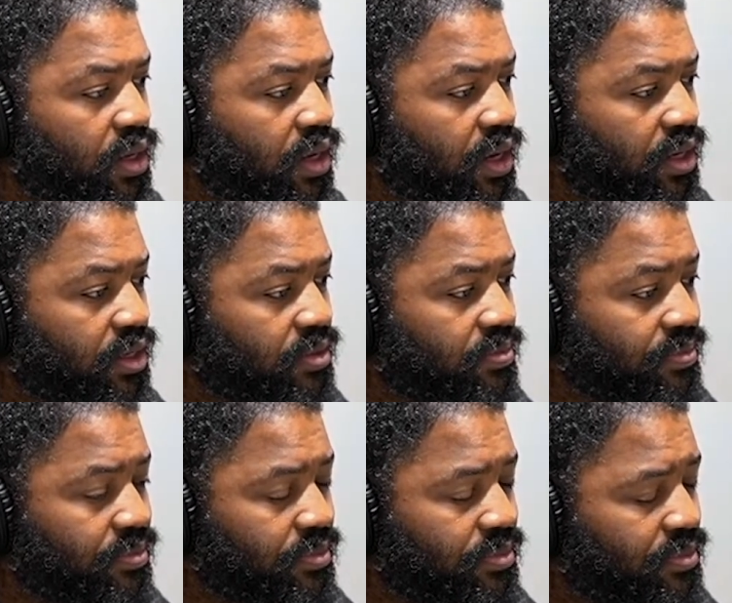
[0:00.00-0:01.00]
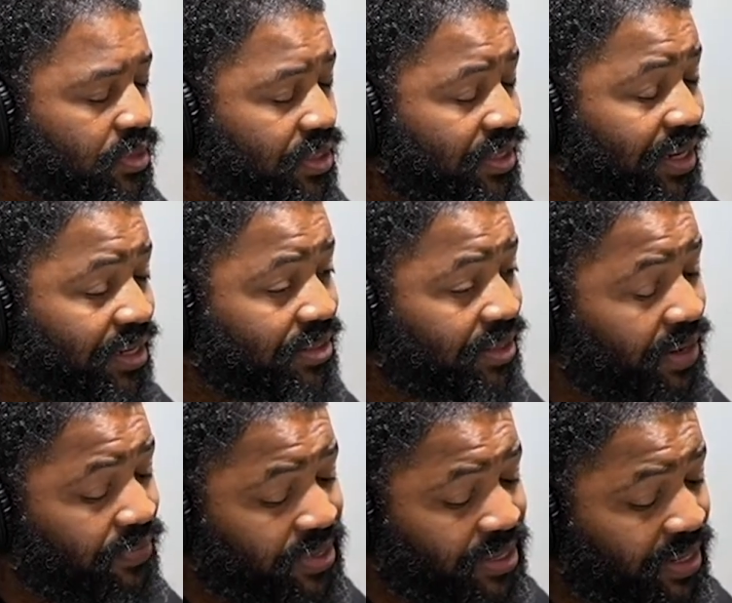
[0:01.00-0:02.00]
um, because that can shut
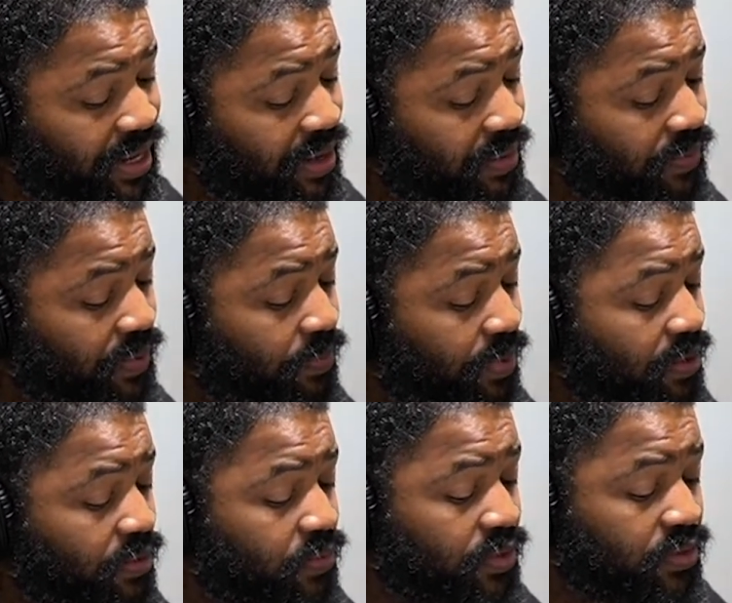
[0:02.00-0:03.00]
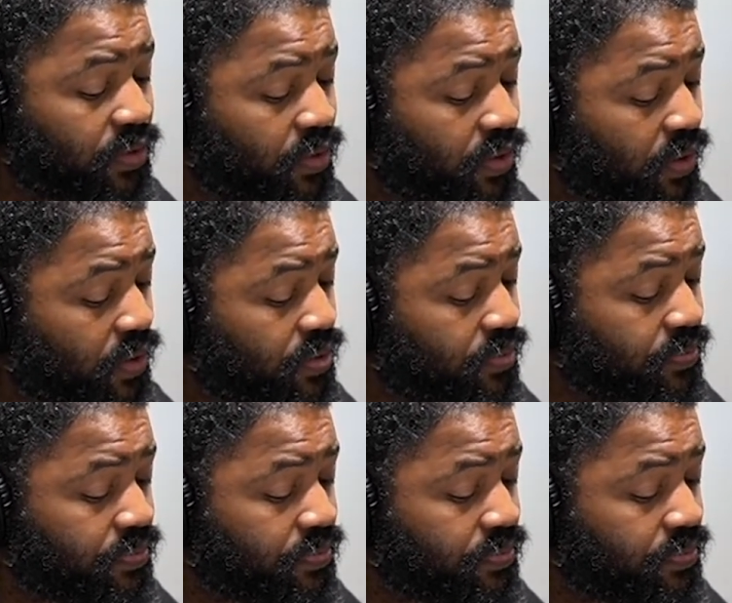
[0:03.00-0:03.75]
everything down. Depending on what's going on,